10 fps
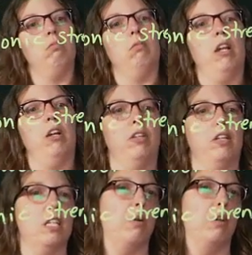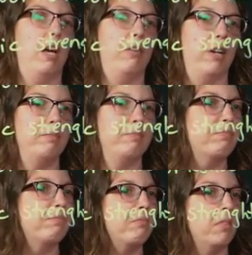I don't think I spelled that right,
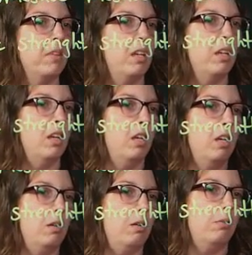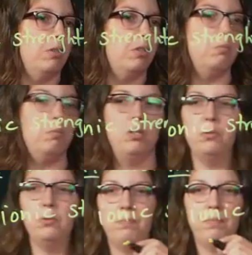which is mu,